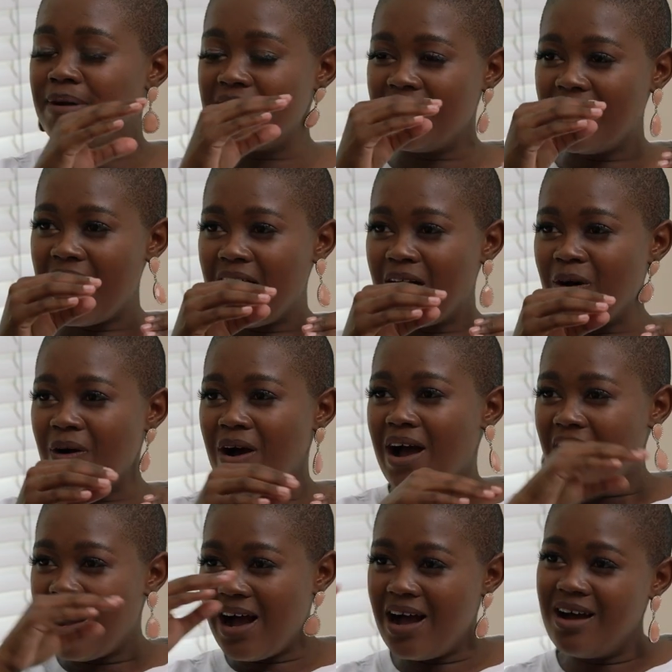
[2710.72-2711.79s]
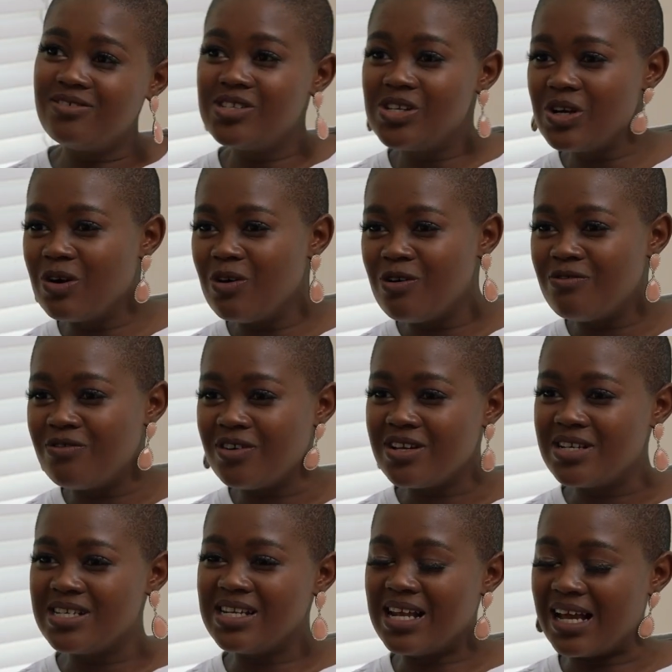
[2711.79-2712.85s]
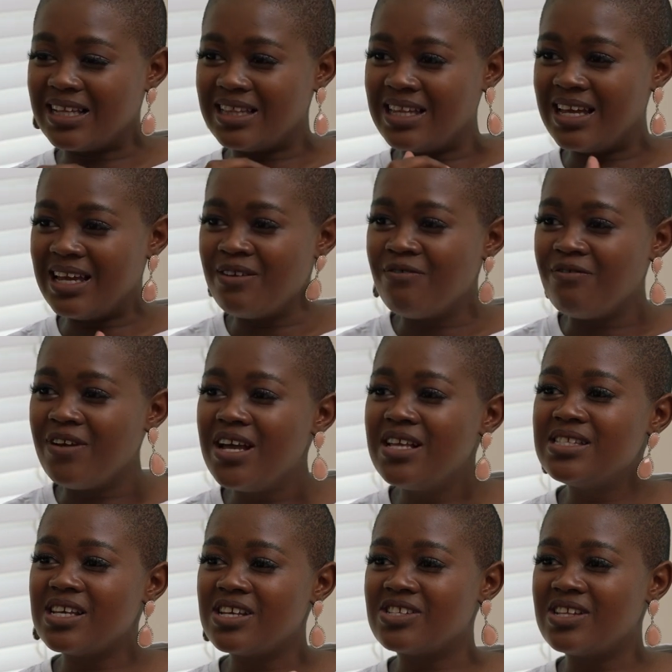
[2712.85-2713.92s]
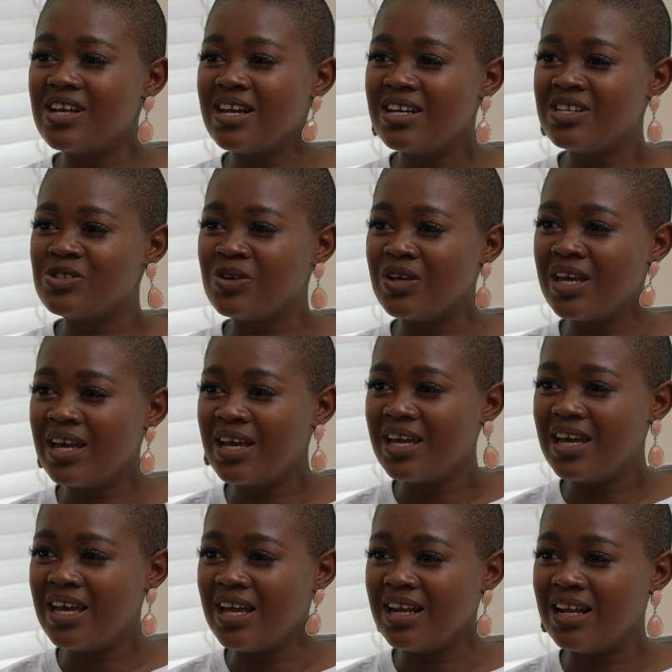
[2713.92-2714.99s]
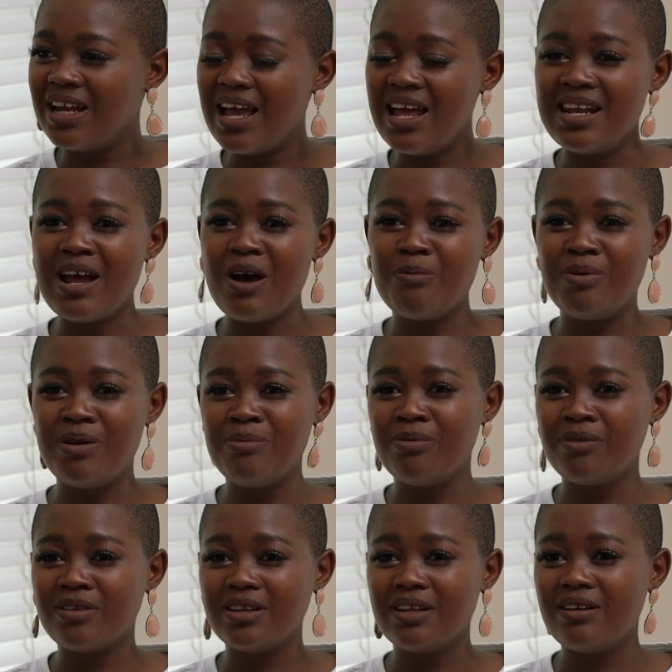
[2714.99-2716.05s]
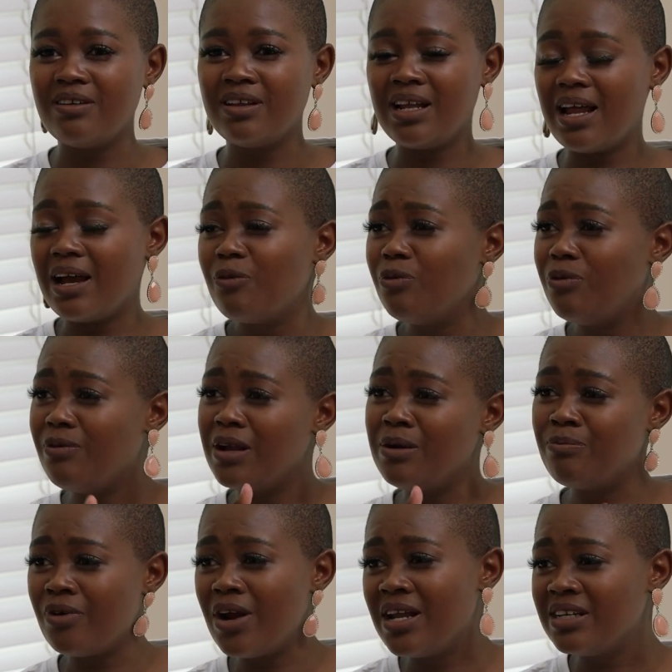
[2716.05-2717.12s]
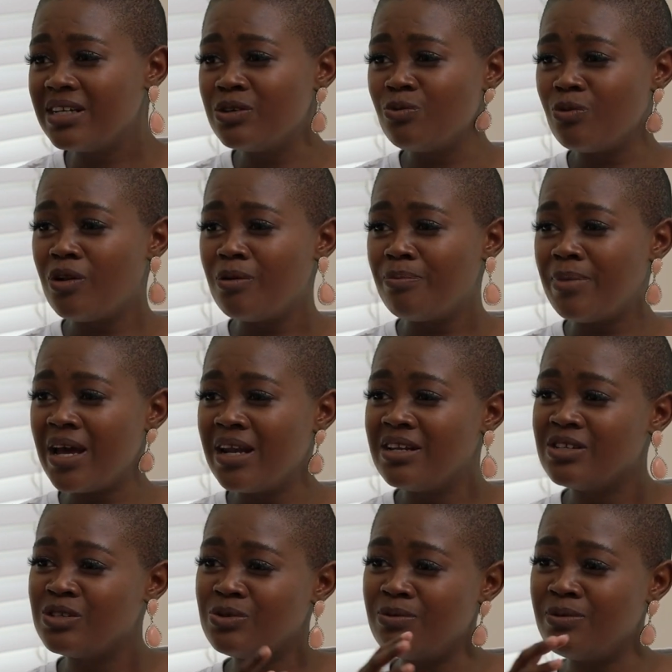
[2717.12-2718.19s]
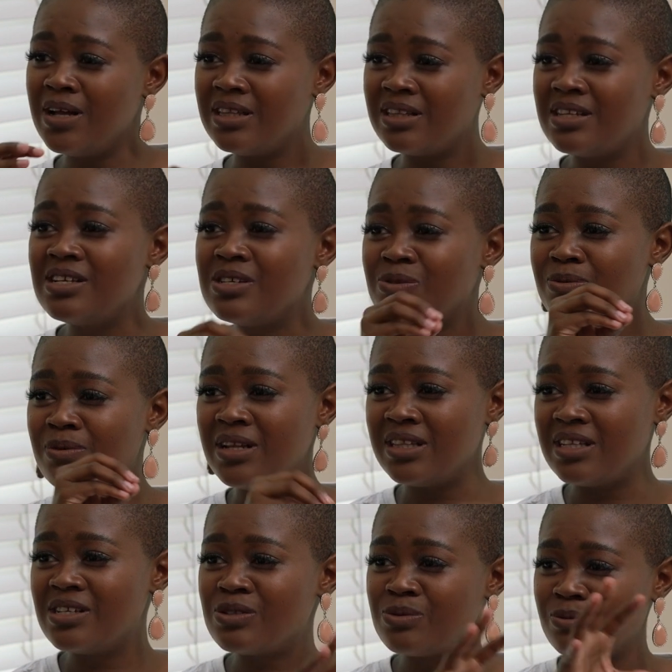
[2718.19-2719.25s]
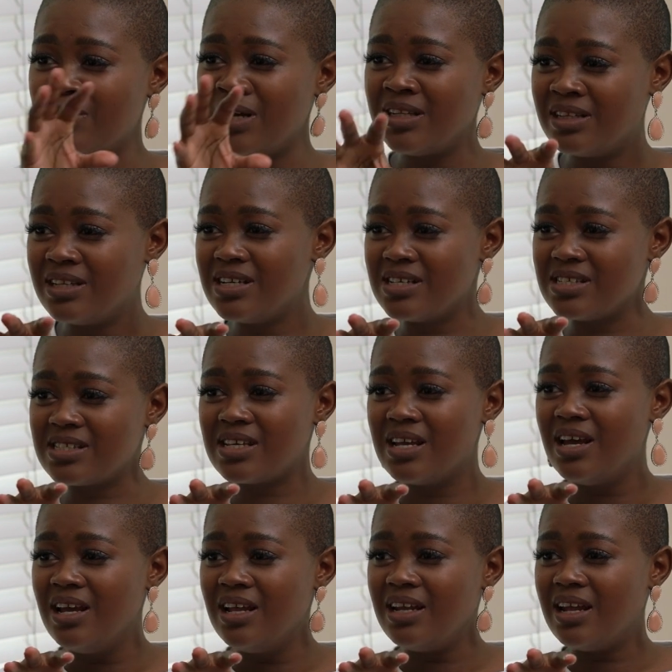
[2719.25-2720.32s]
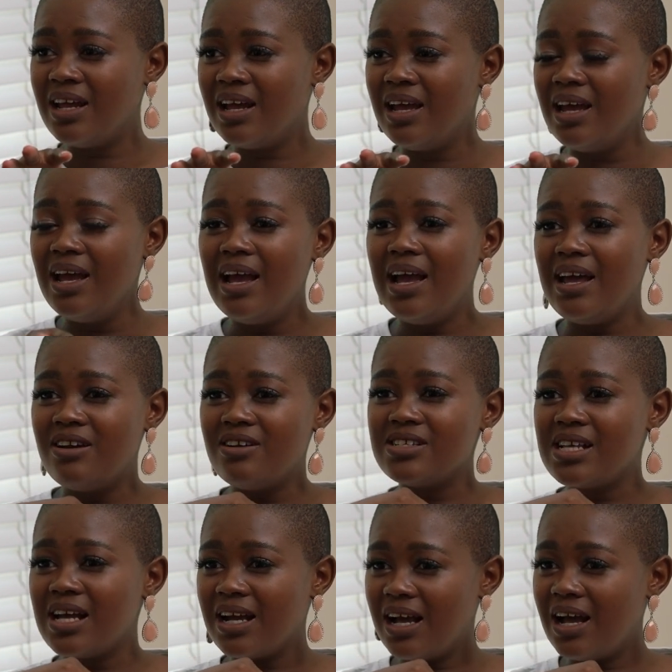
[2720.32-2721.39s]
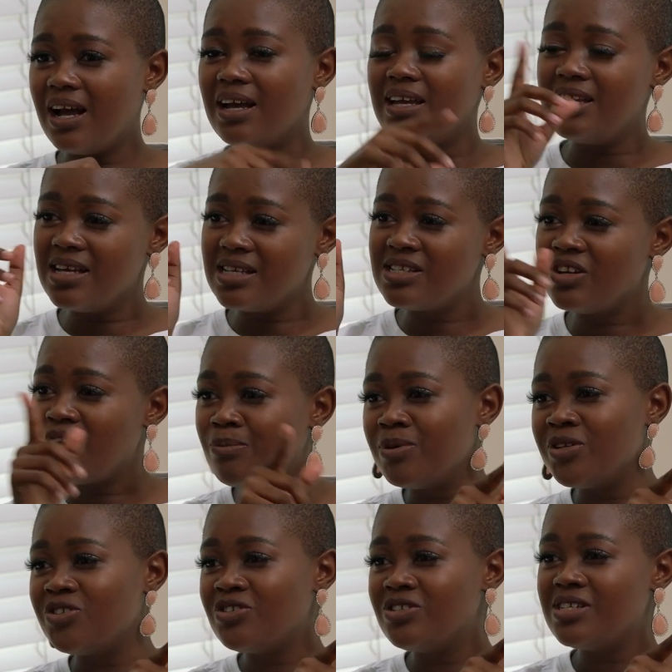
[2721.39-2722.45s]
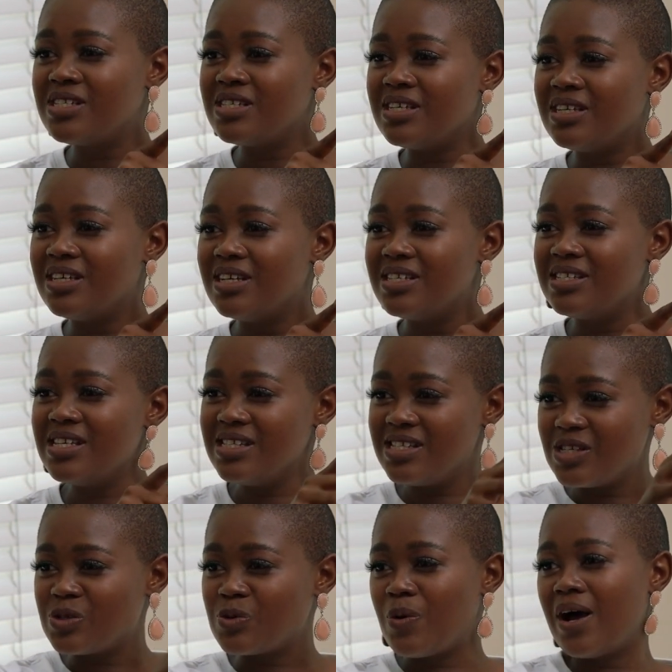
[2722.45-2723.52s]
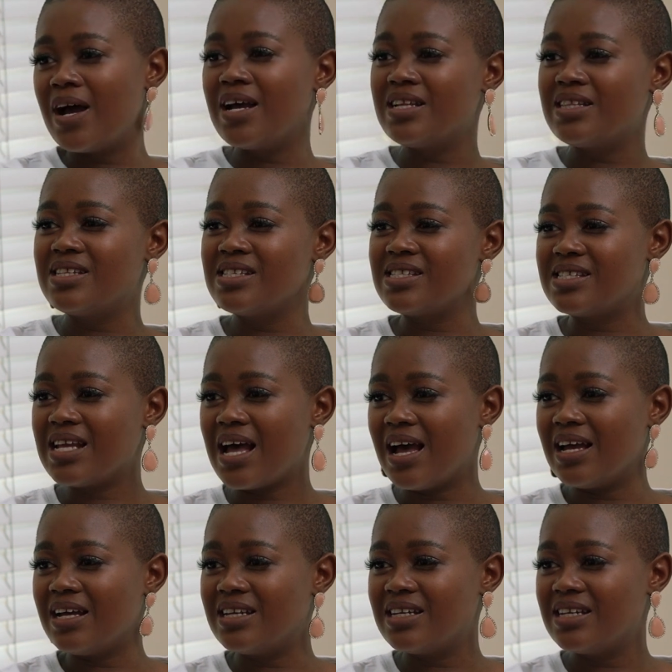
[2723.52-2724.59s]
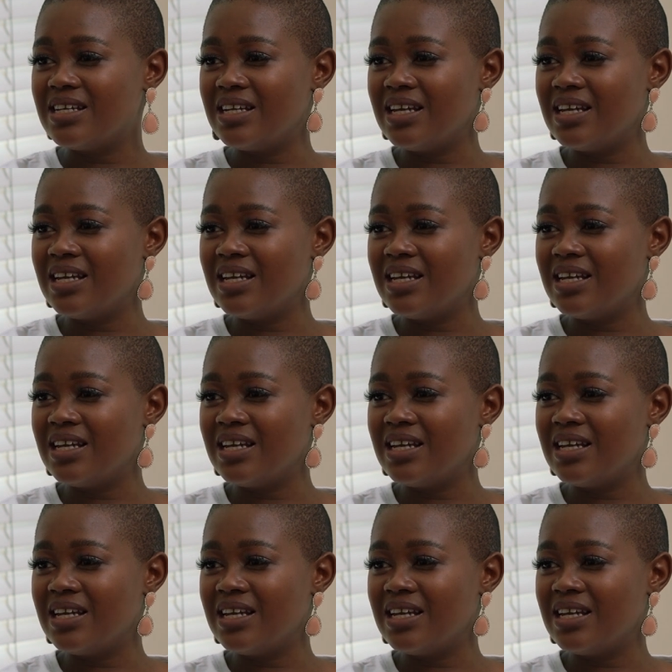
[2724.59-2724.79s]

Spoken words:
but now, after COVID, like the events are starting to kick in, and now people like, we want branded wall banners, we want this, we want this, we want this. And I was like, here's an opportunity. Since it's quiet this side,